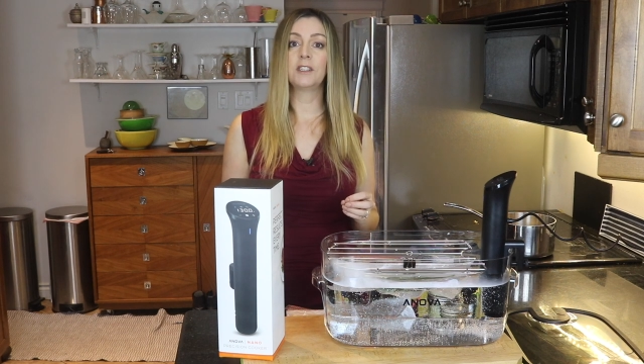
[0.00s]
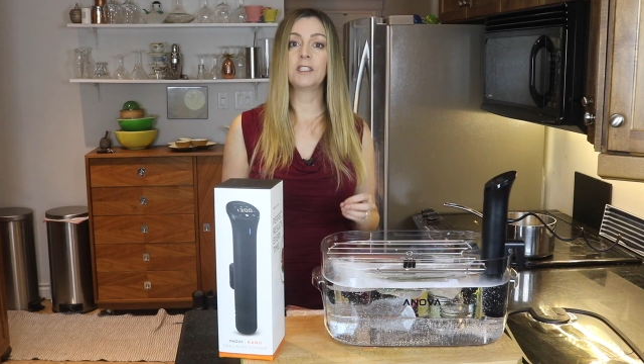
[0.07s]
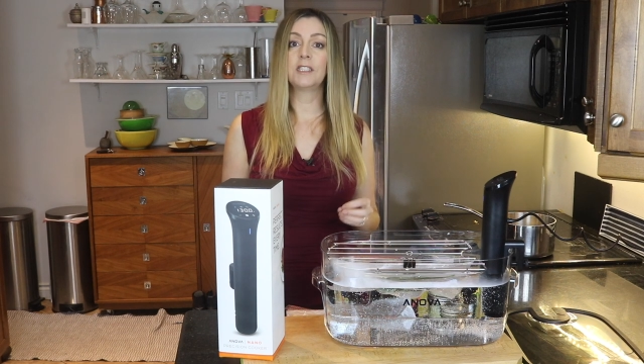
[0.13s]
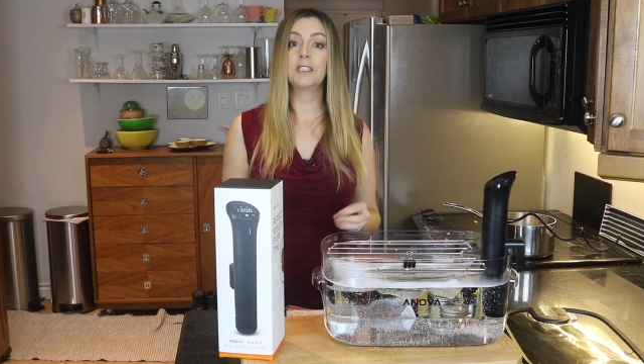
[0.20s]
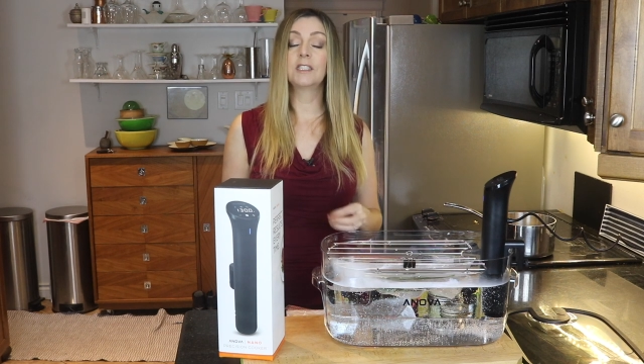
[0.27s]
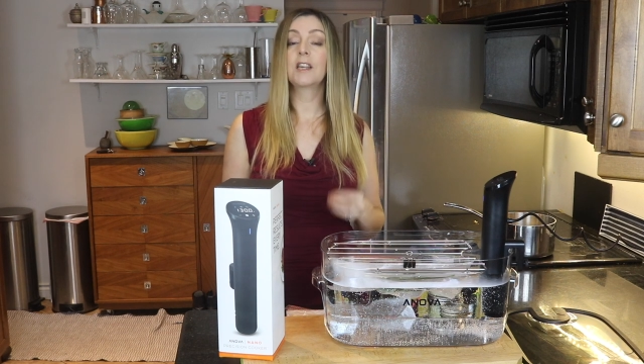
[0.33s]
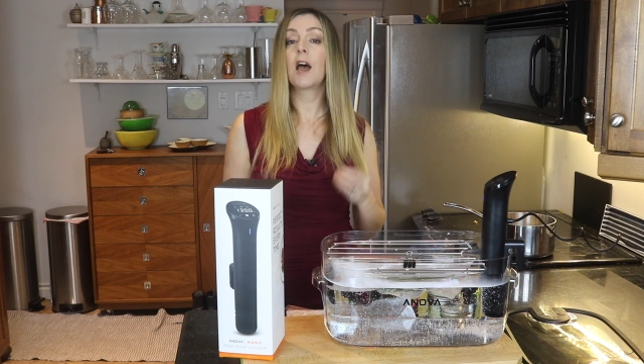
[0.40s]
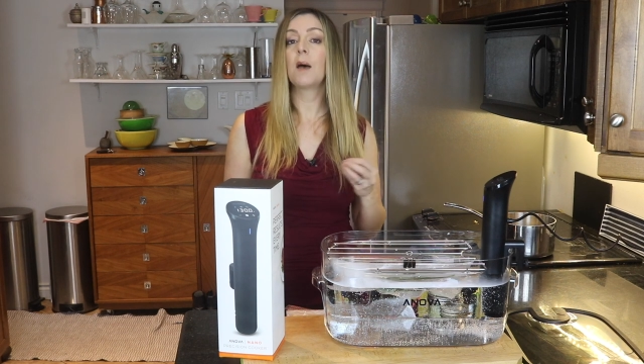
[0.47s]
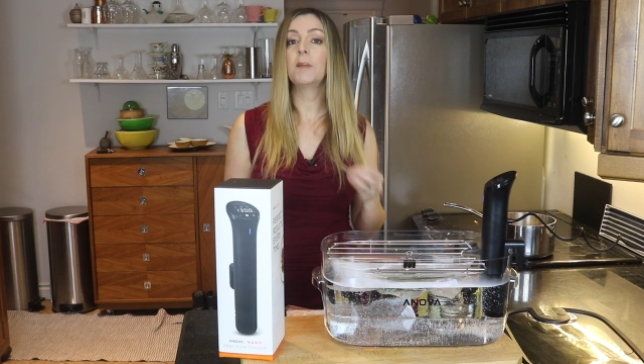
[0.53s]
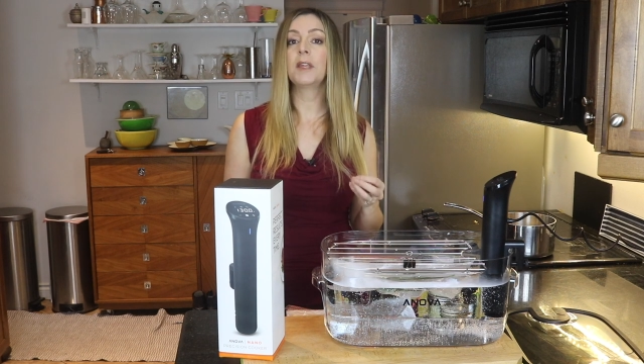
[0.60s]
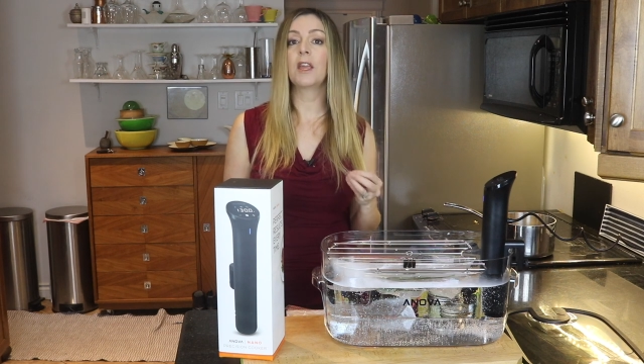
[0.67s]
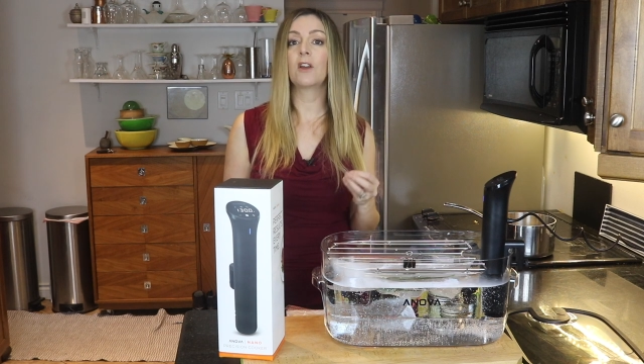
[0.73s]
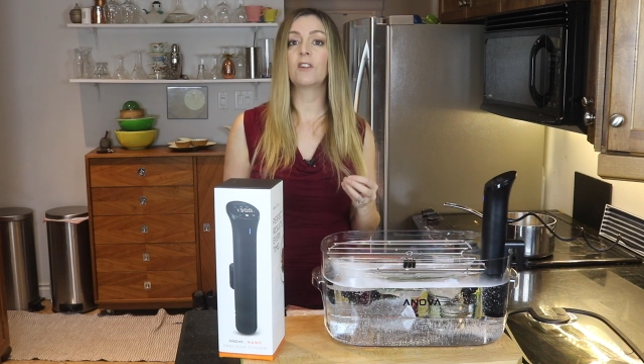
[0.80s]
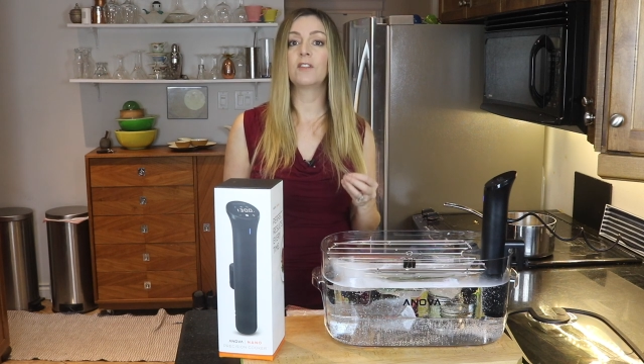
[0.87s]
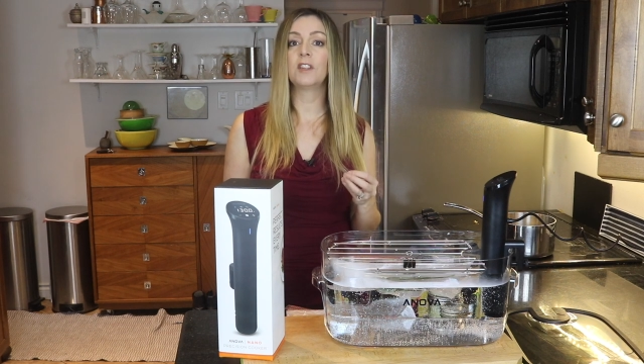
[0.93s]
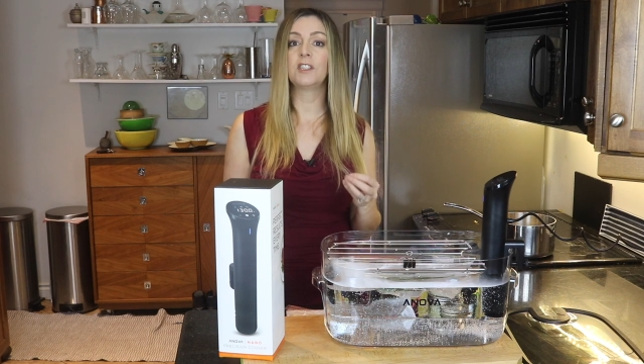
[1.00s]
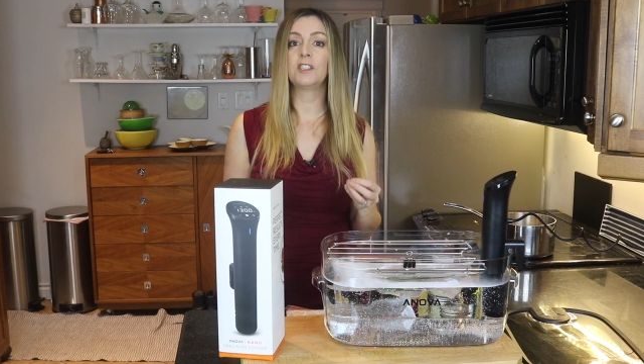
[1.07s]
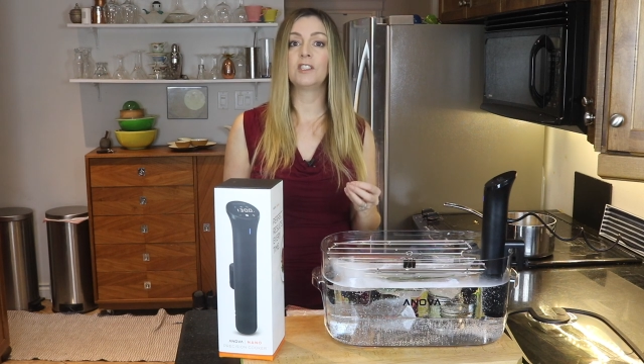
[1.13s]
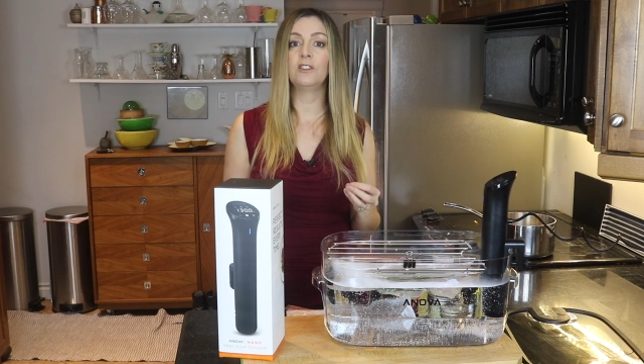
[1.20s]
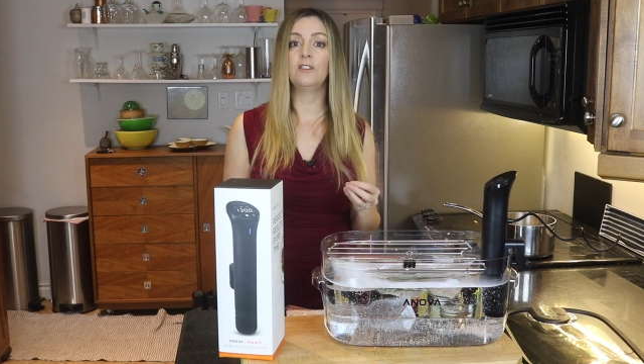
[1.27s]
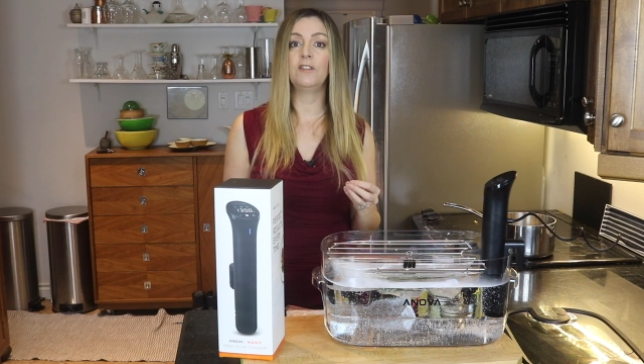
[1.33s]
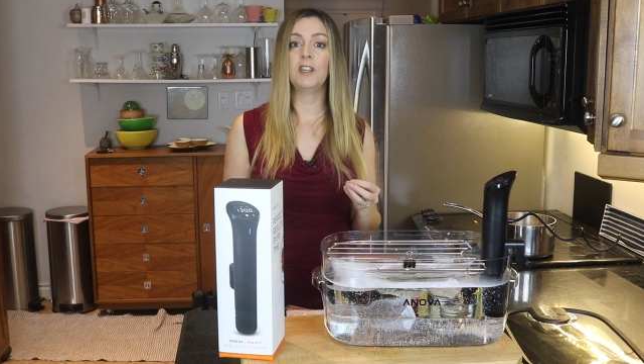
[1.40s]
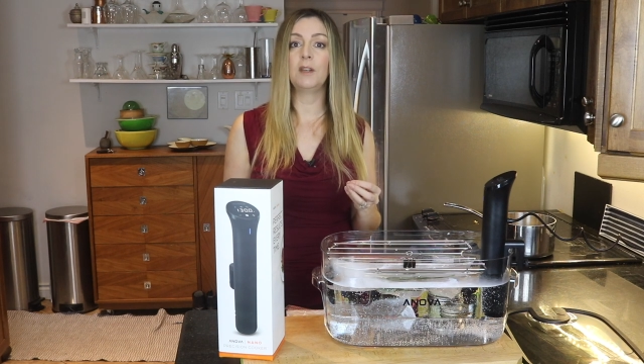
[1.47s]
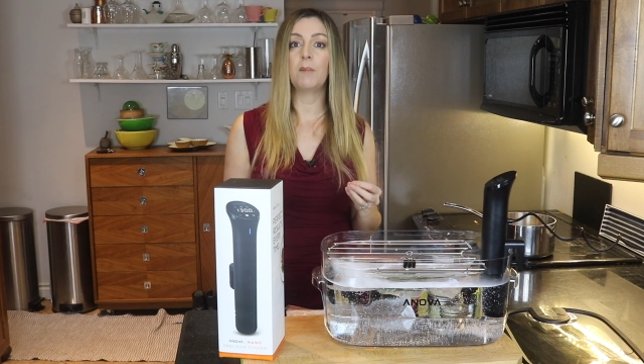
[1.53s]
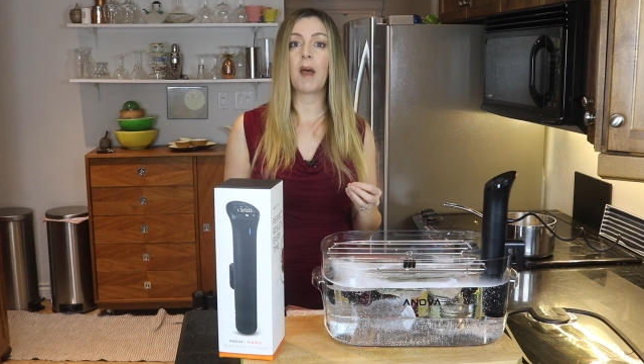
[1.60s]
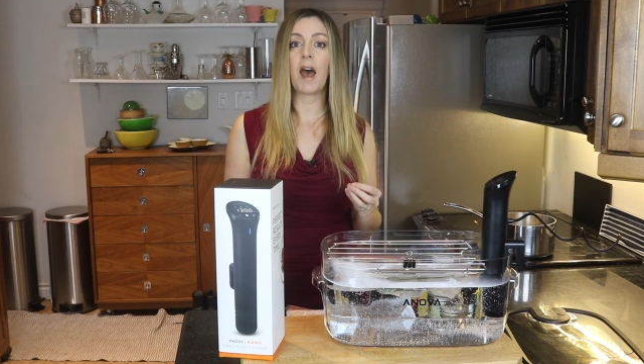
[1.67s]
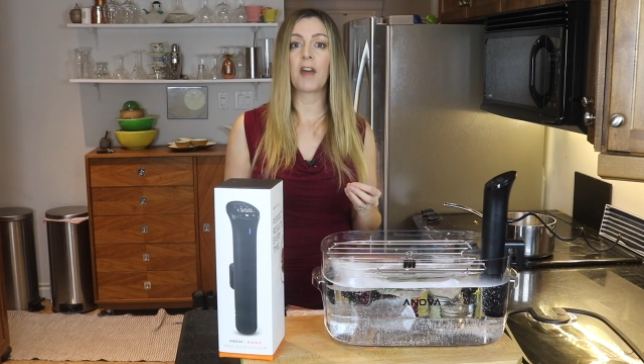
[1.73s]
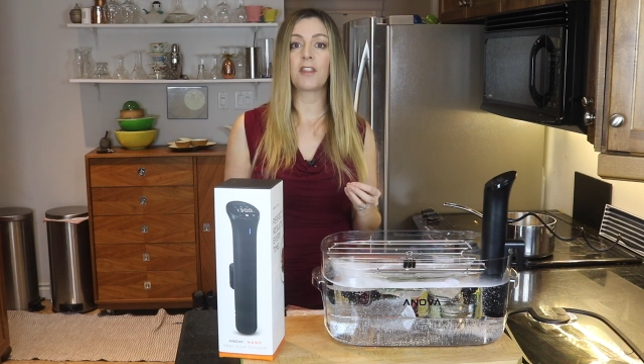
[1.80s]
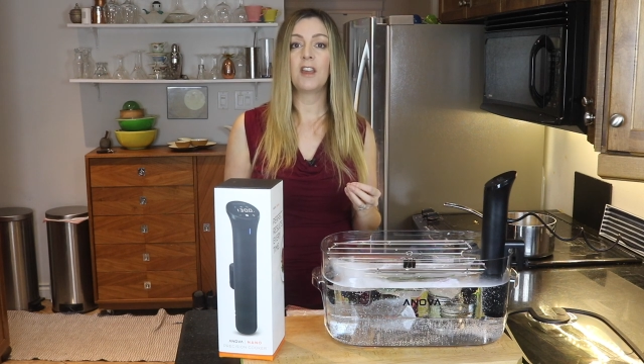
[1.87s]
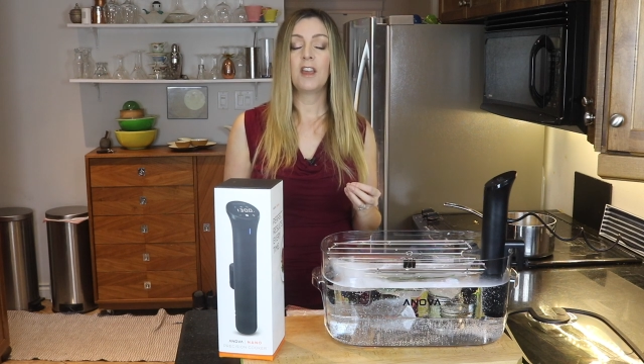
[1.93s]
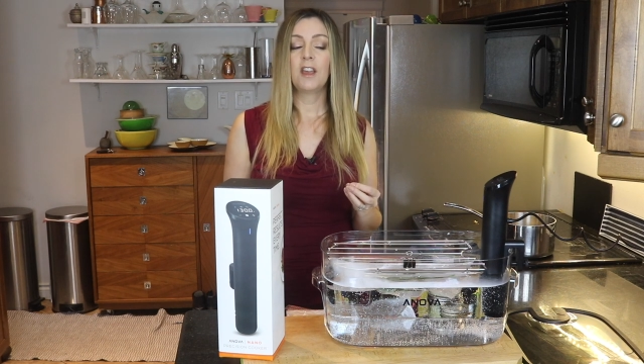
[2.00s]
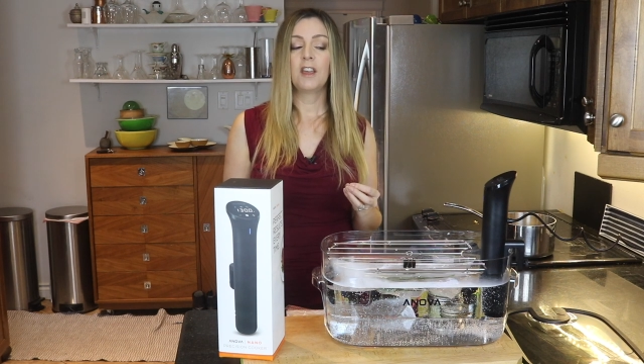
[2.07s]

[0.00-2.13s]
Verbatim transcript: since coming out of the sous vide bath,